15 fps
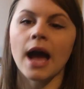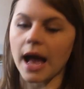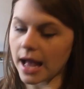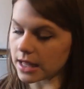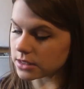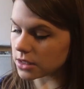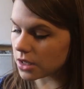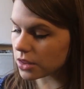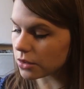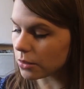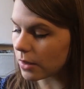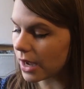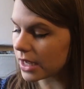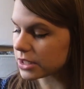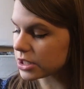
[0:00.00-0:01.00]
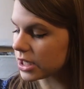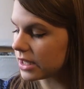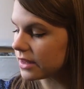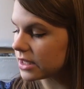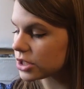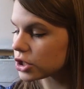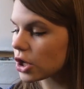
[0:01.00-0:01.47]
And I thought actually
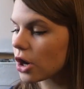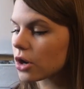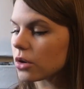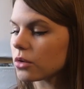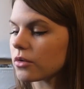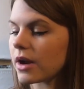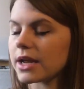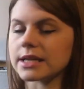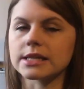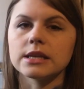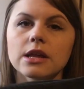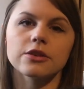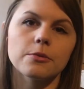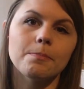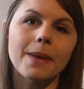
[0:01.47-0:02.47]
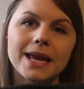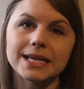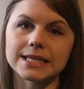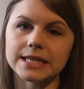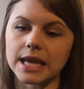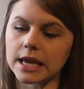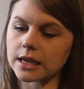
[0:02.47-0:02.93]
this charcoal grey is another
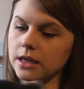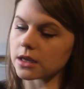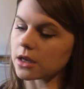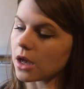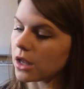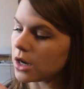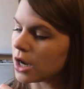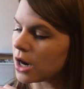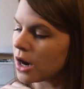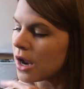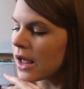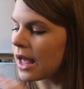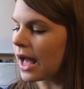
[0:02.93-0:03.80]
basic colour,